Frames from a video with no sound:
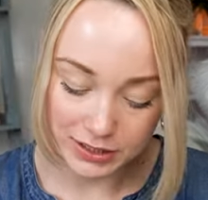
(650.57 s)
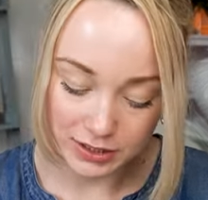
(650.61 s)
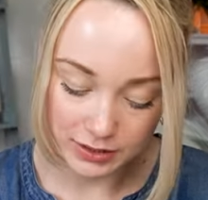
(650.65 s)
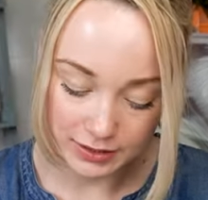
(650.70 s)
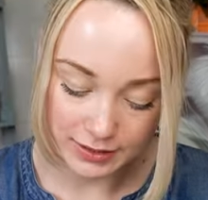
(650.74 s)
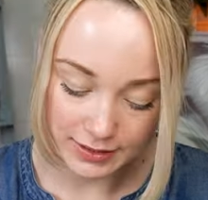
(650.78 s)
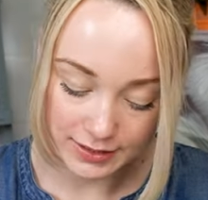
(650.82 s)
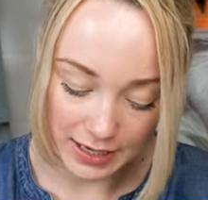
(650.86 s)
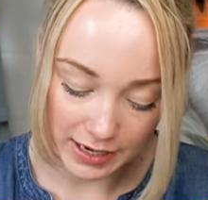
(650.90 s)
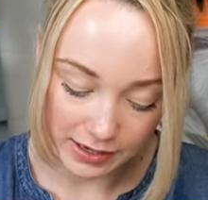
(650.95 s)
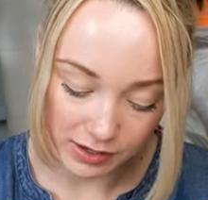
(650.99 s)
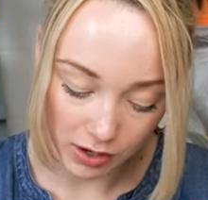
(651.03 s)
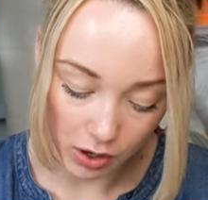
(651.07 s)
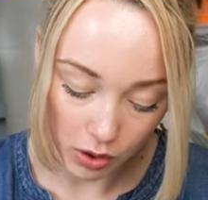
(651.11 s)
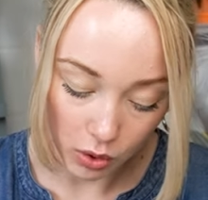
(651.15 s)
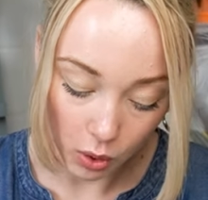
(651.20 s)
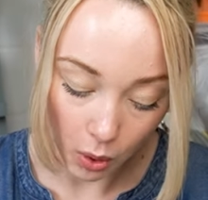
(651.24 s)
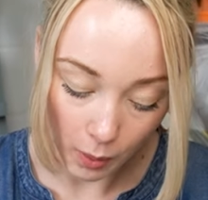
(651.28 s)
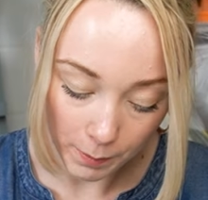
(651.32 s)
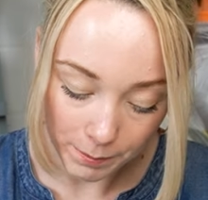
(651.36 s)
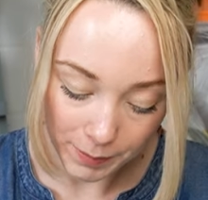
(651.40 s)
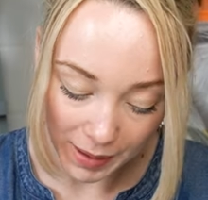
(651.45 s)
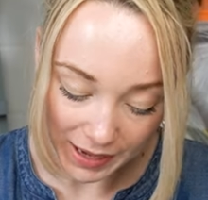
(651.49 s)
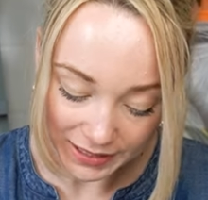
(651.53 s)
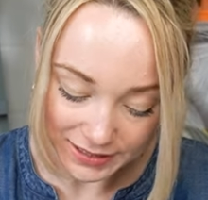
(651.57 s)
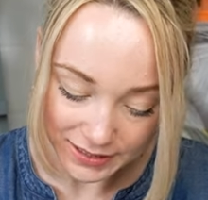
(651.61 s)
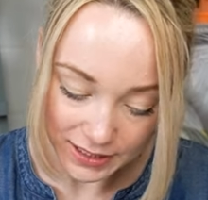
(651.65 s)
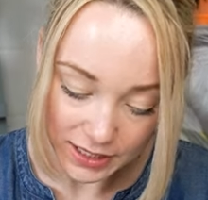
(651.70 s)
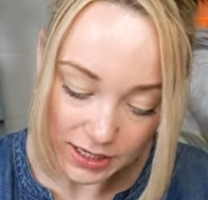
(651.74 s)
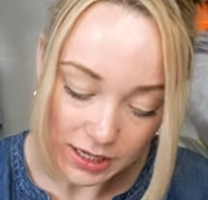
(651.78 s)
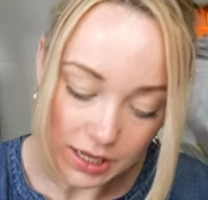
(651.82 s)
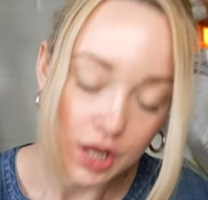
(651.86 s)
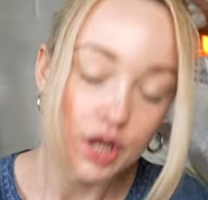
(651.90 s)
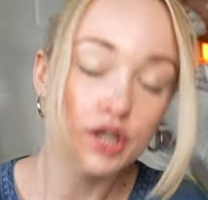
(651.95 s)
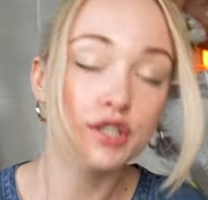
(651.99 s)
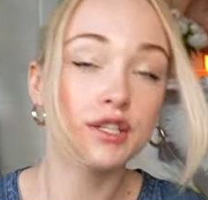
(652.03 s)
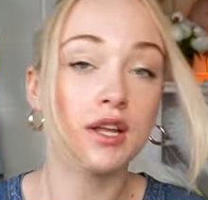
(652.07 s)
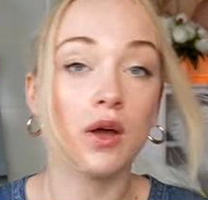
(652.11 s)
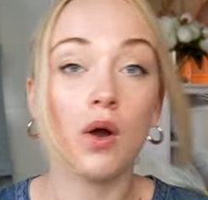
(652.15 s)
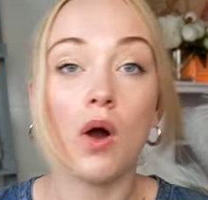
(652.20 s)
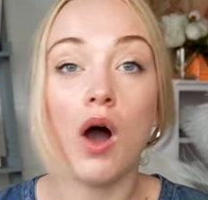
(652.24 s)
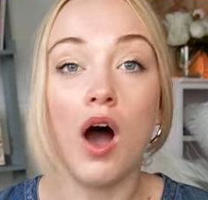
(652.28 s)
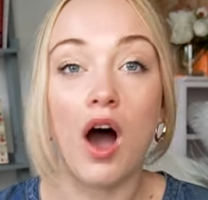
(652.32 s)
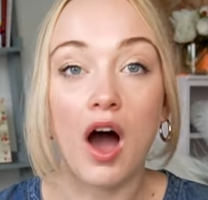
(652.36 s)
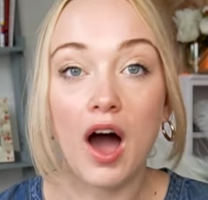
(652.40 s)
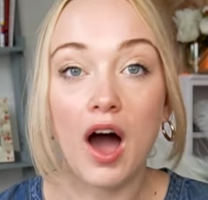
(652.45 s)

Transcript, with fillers: to understand a lot better. So